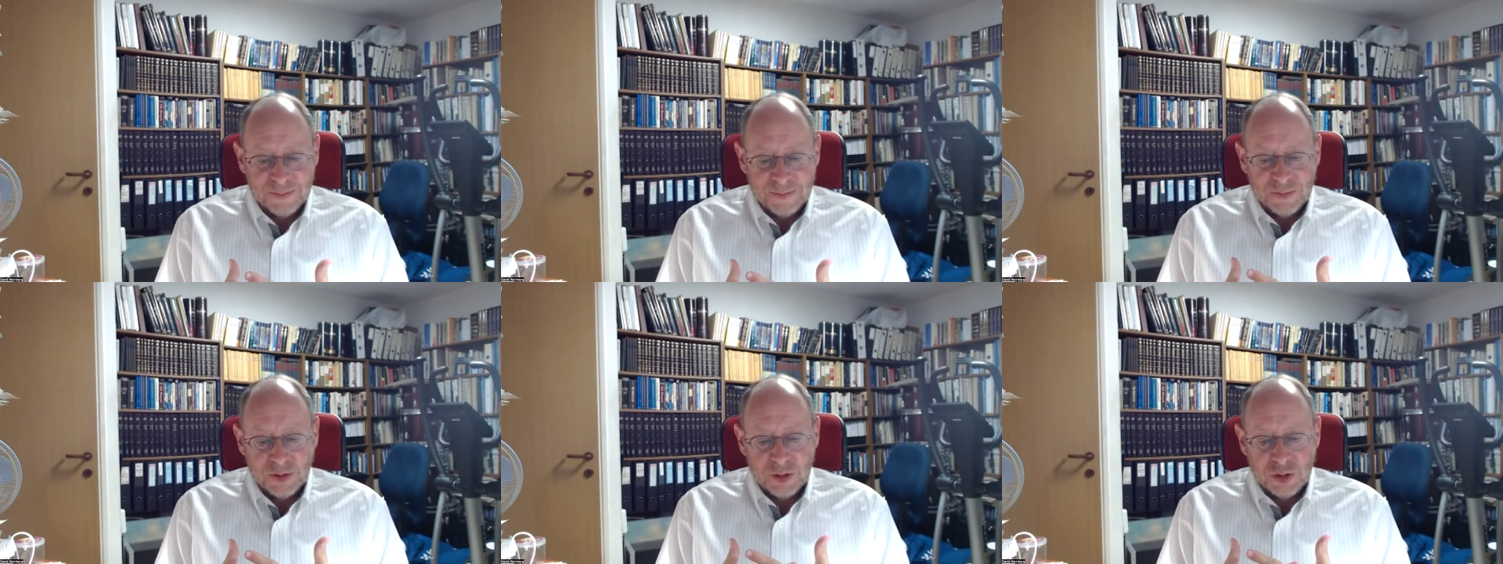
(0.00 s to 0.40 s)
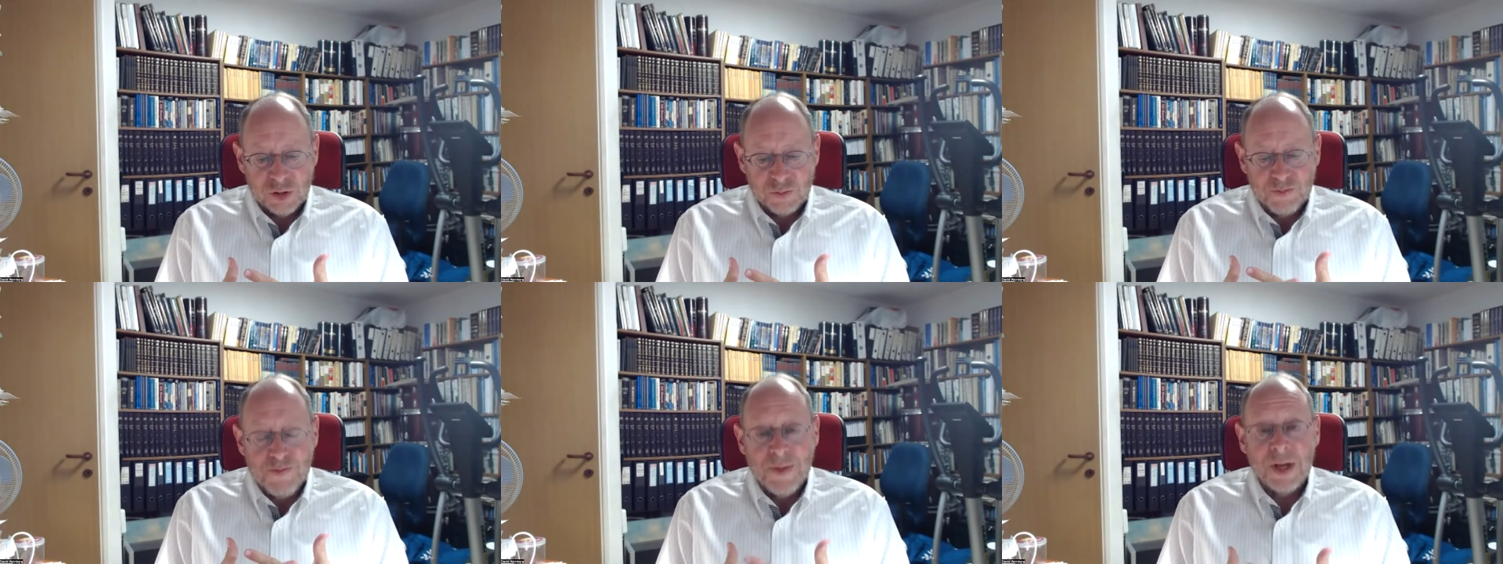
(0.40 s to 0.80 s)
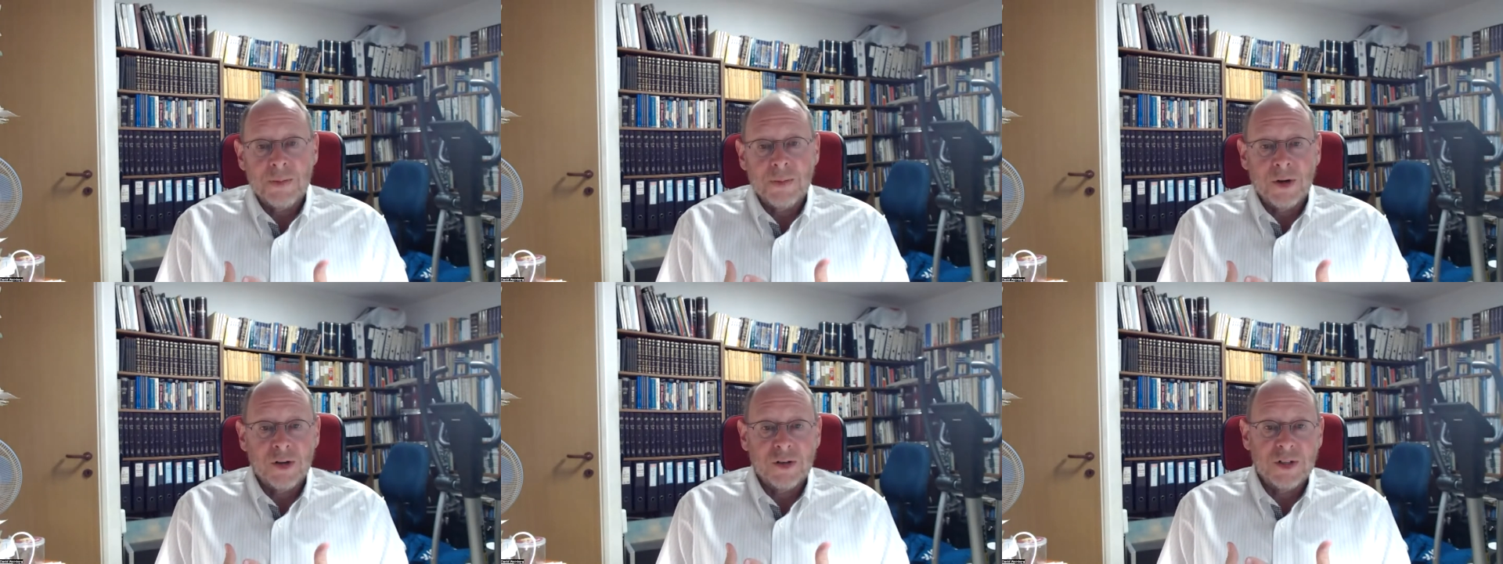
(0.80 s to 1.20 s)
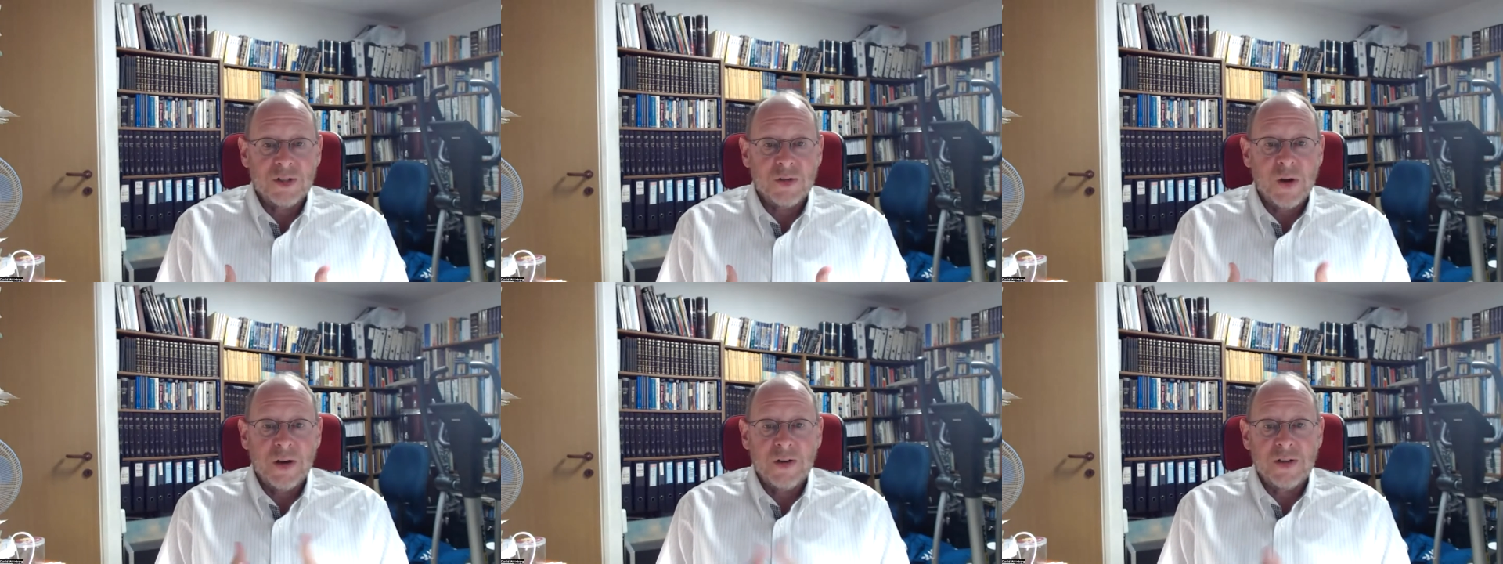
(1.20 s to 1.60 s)
is minimal
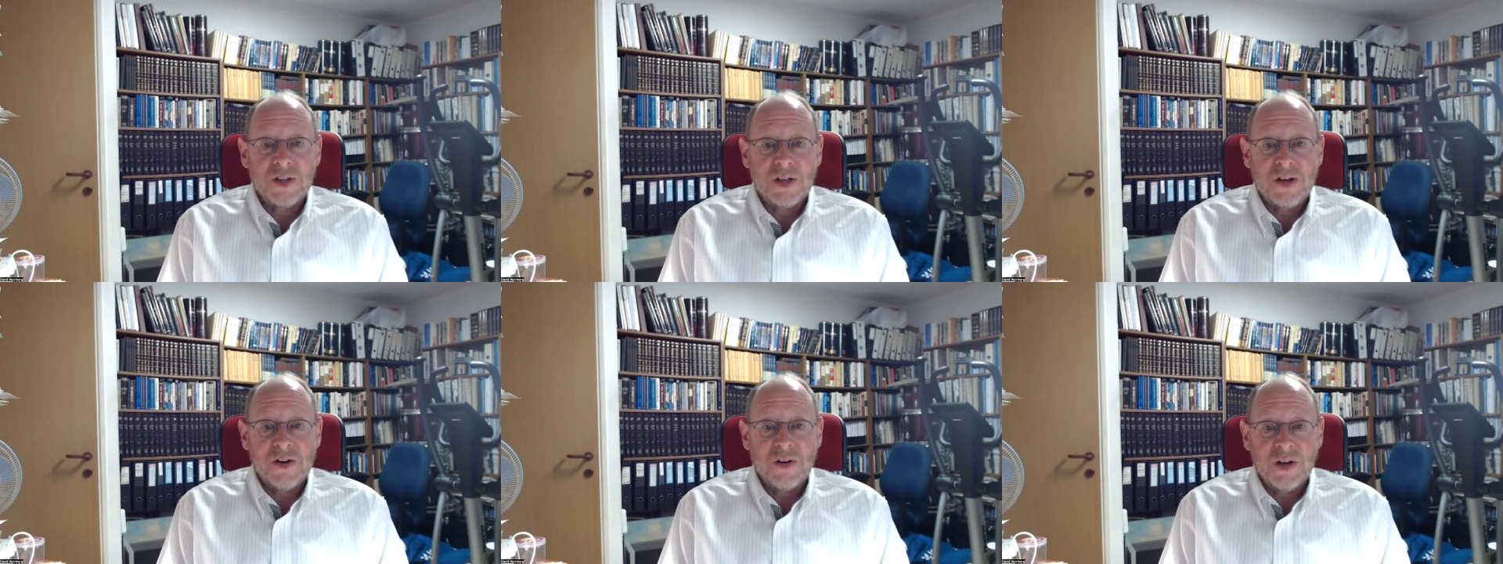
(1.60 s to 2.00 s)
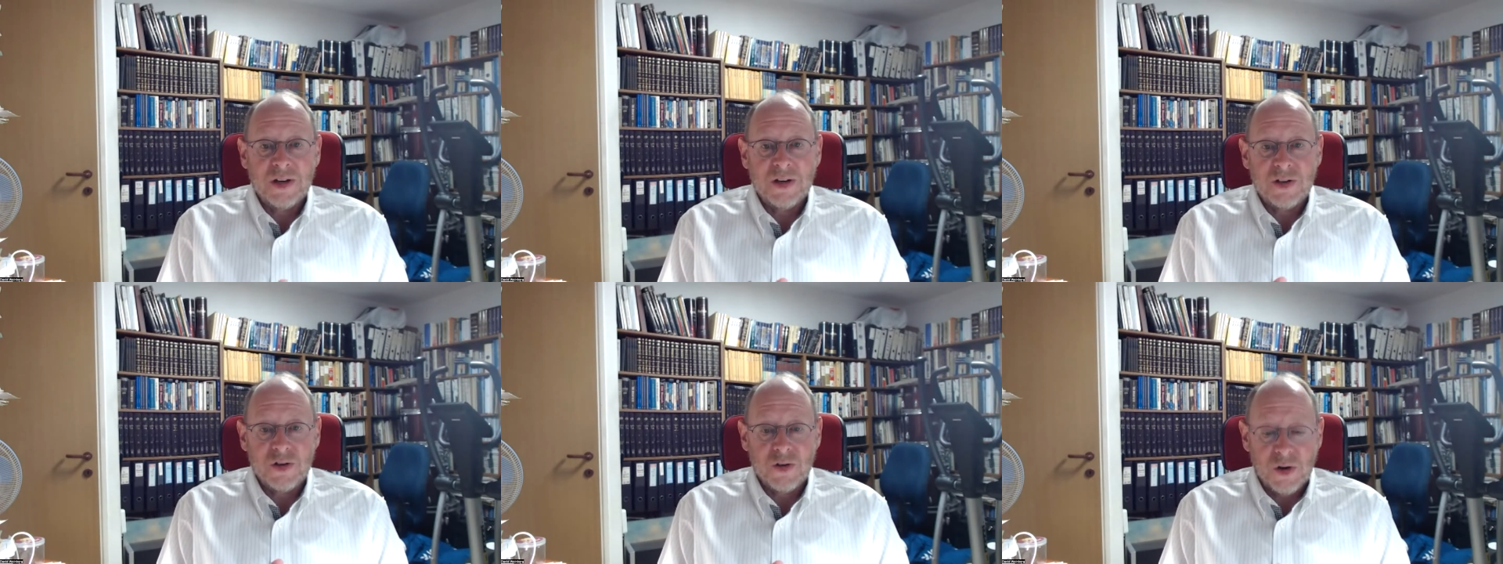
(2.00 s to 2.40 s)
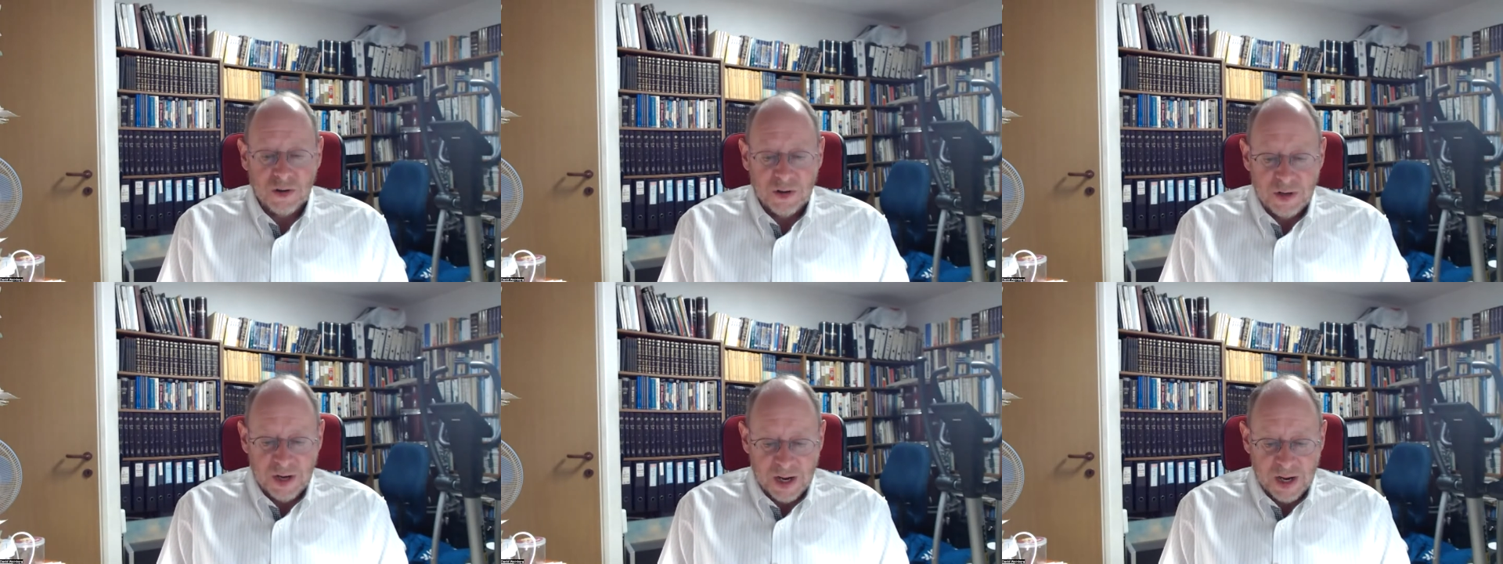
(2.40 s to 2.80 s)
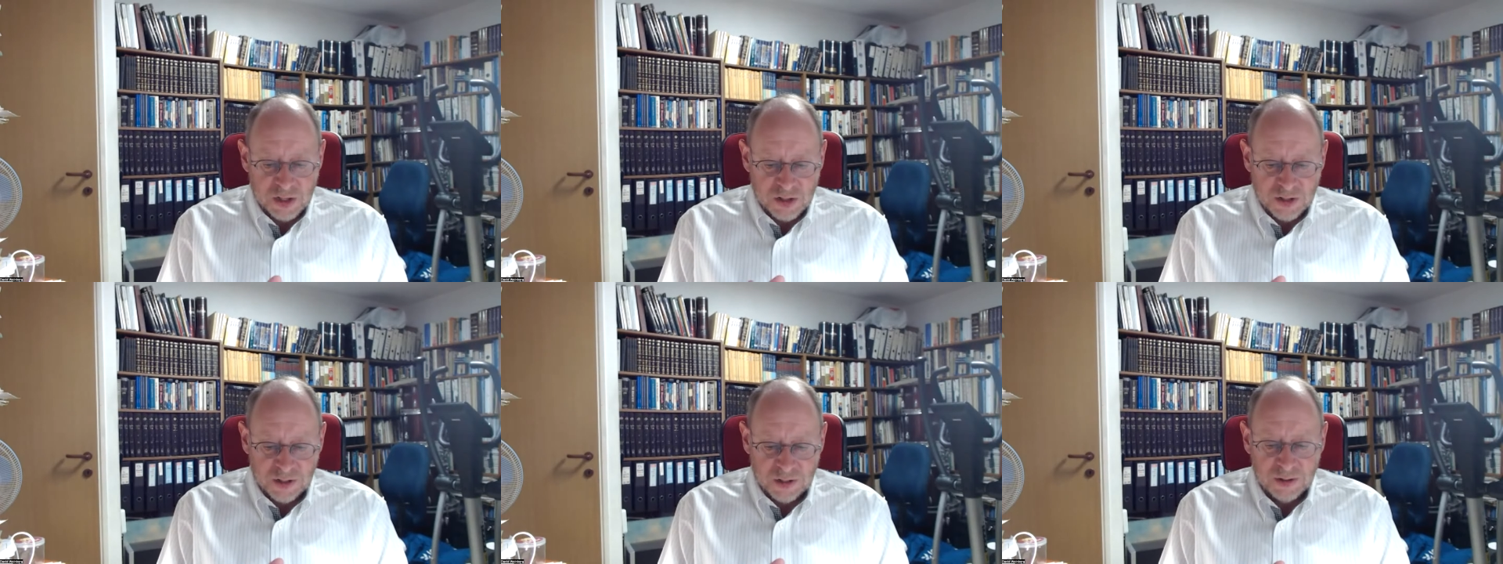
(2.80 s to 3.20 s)
Israeli security control and
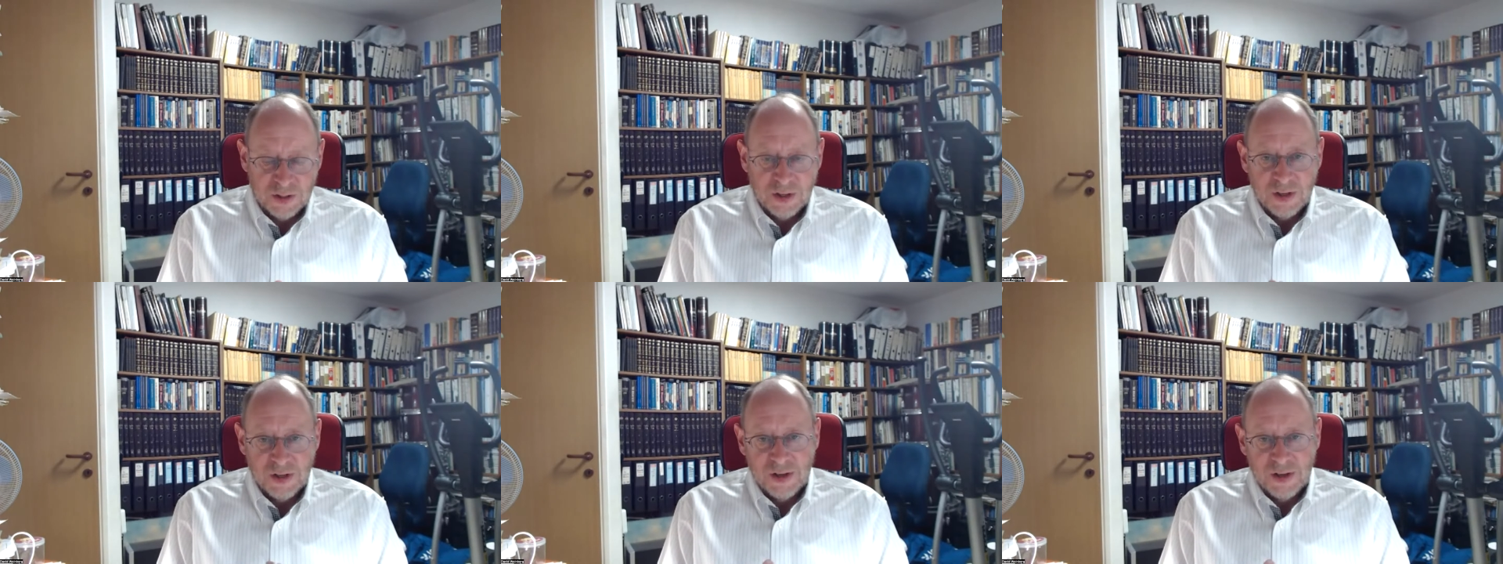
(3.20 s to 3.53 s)
national